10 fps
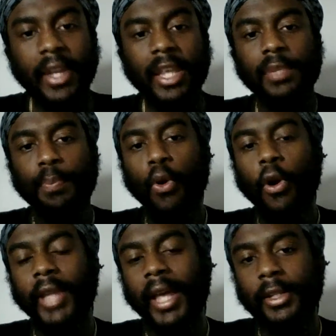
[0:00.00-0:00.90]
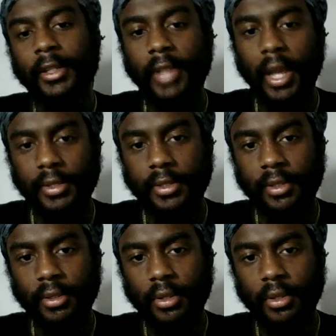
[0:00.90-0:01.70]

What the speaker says: that's born out of the dust.